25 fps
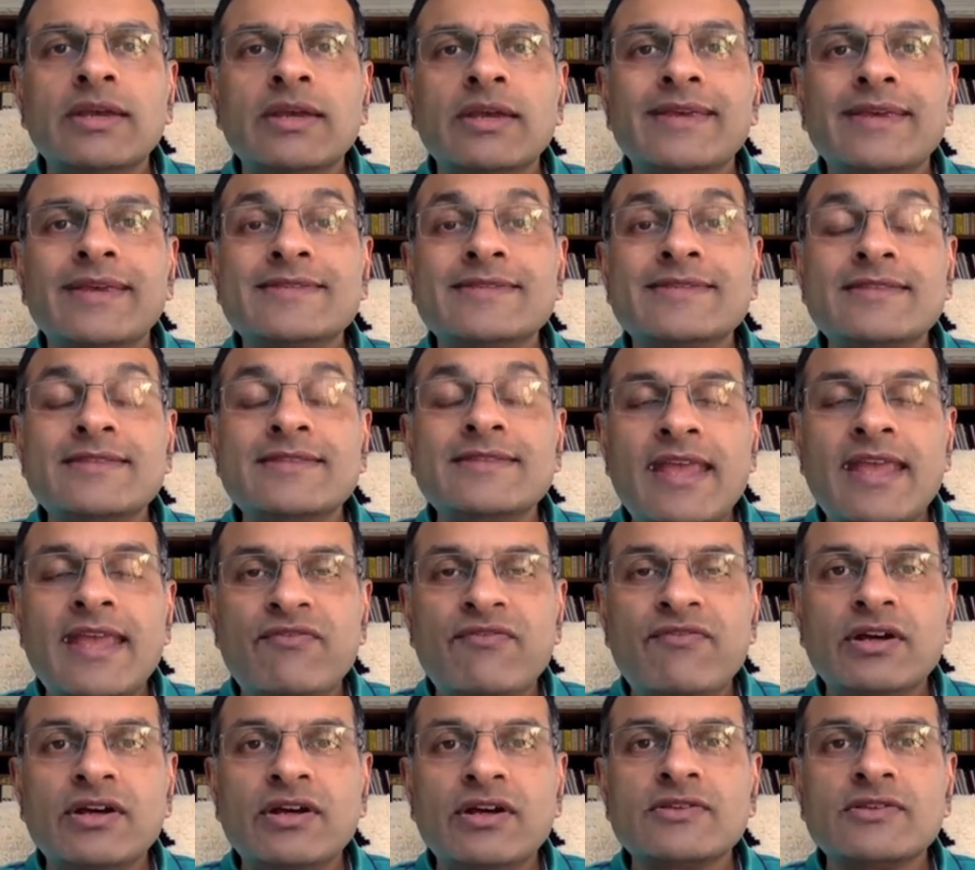is
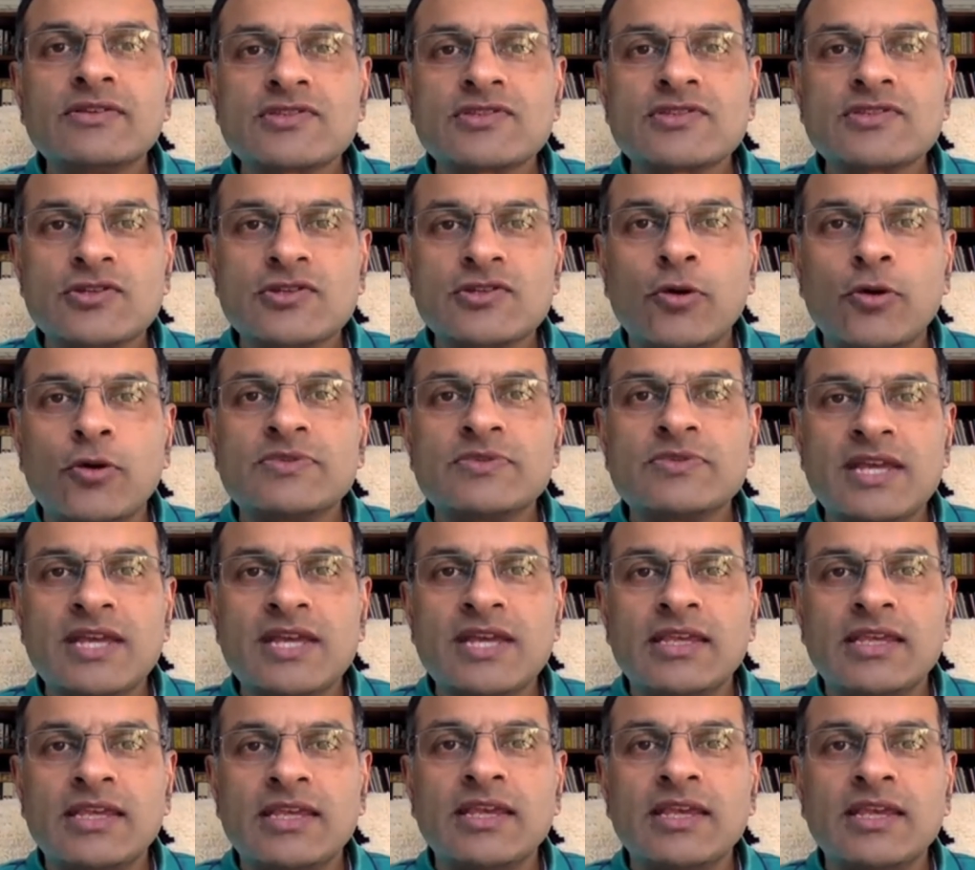never stop
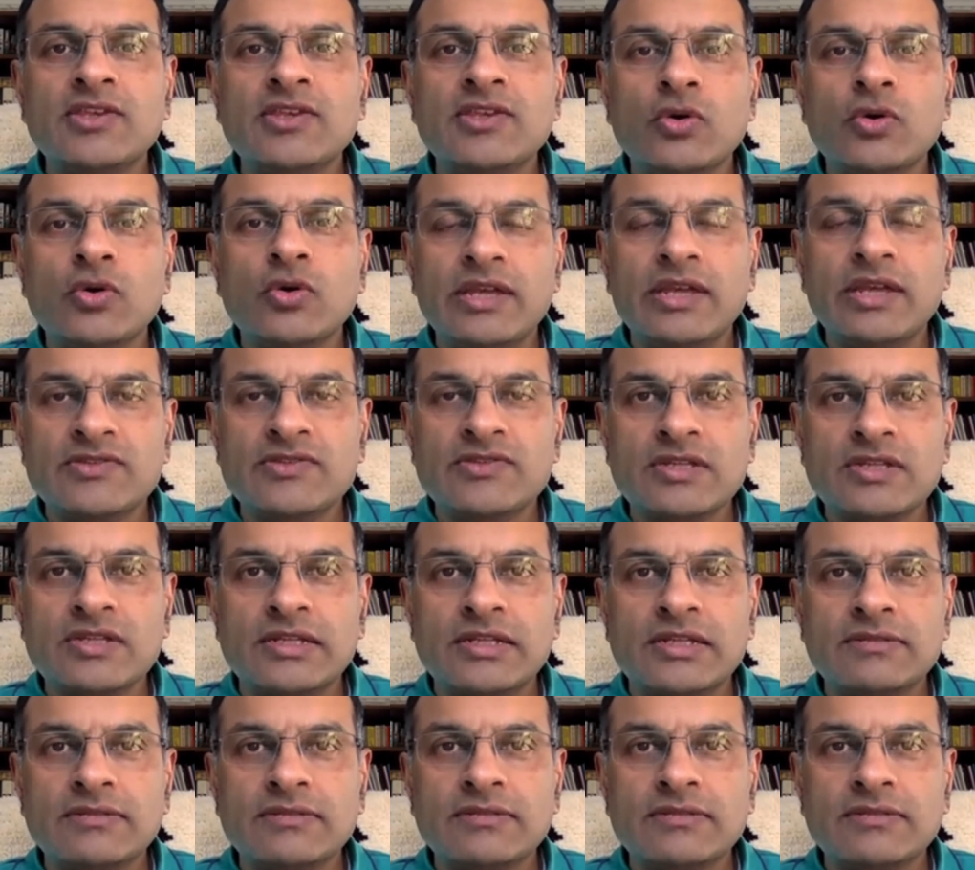taking your insulin.